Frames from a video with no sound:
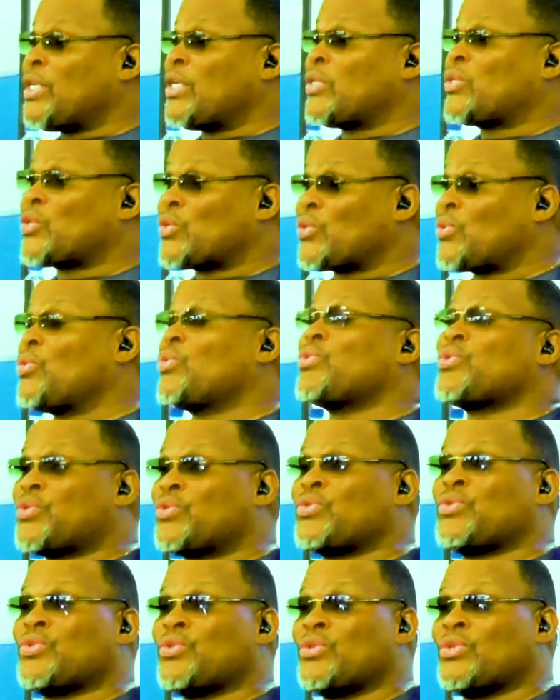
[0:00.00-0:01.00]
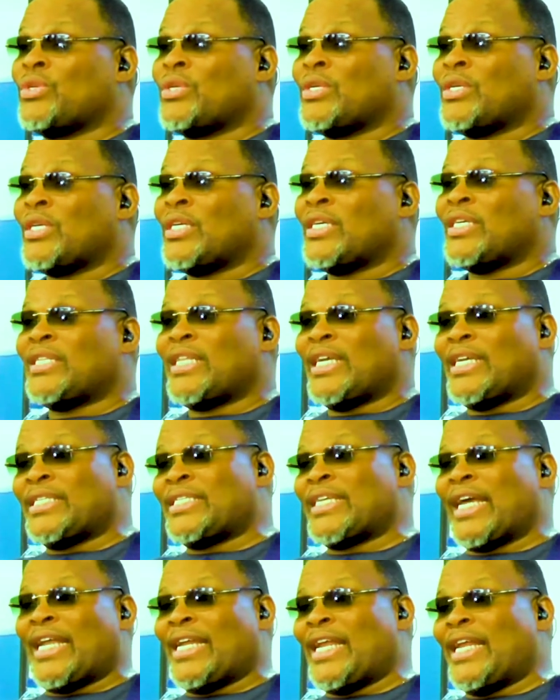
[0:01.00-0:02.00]
the truth. They
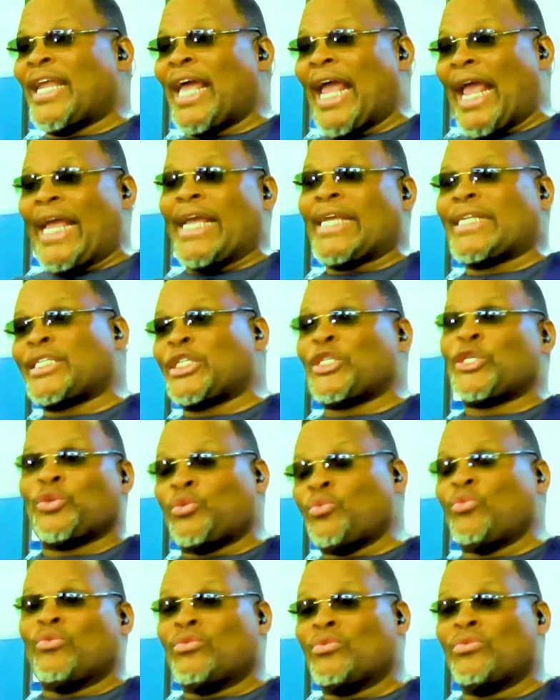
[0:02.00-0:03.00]
turn and hate you.